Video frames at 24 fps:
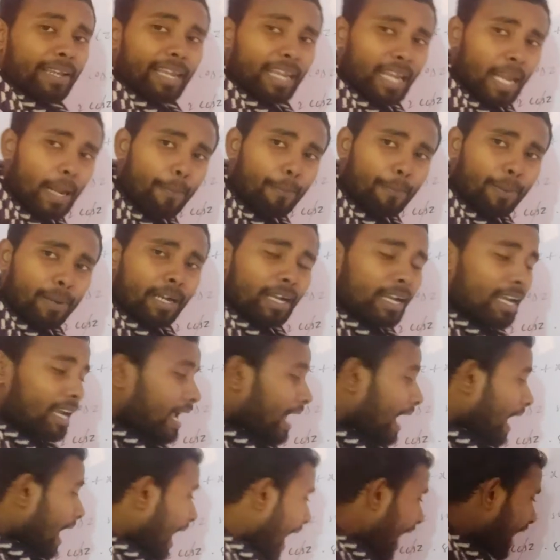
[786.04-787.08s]
If
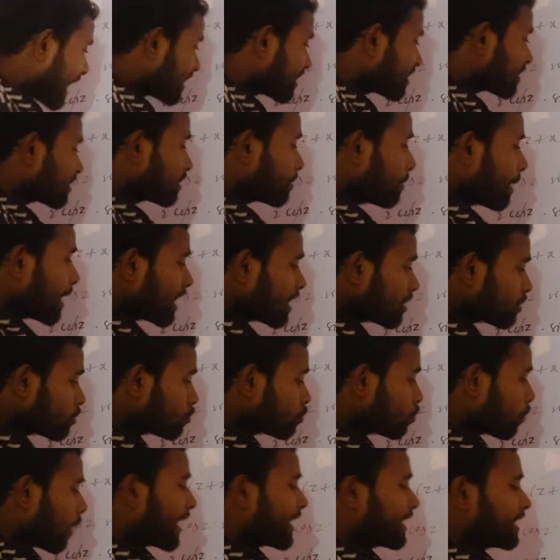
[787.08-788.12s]
x minus
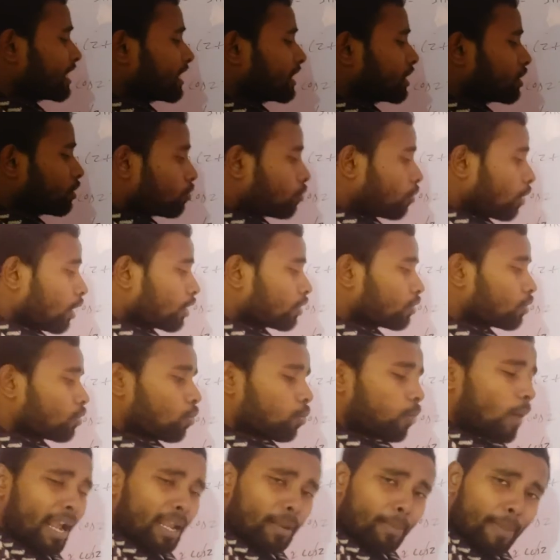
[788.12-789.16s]
y is equal to
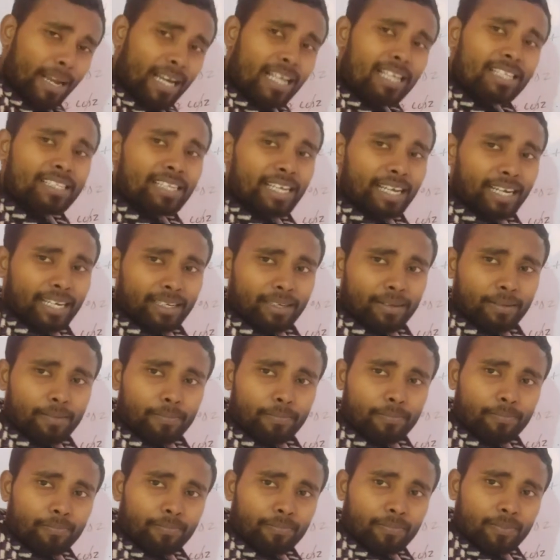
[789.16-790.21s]
y minus z,
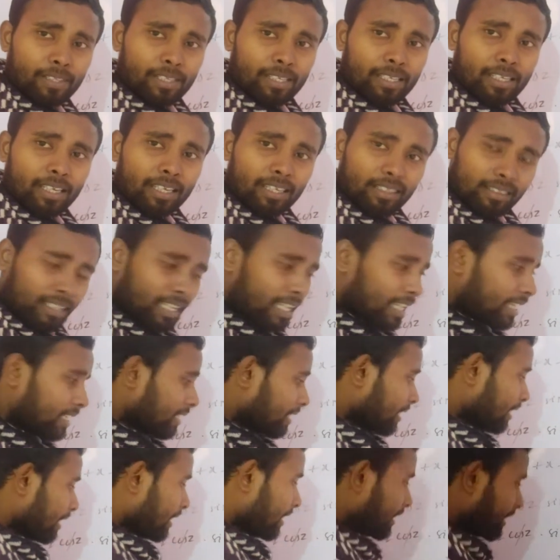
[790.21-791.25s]

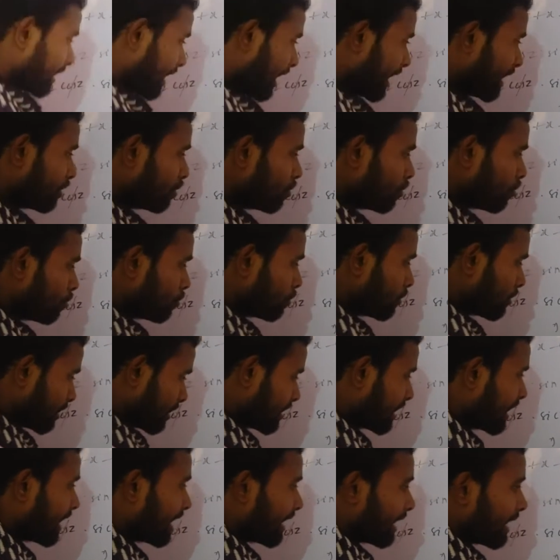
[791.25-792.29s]
then can you
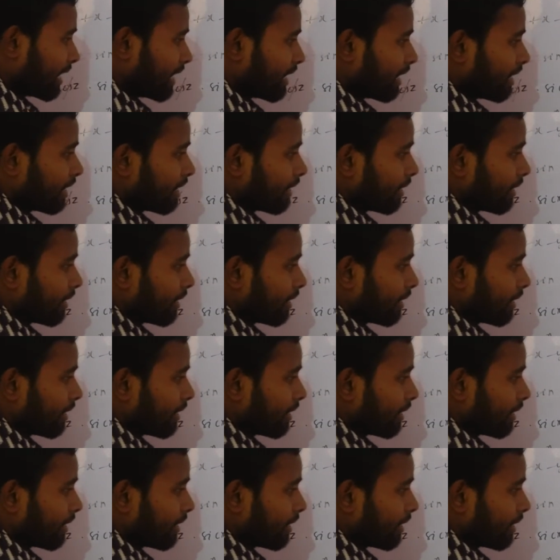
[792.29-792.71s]
say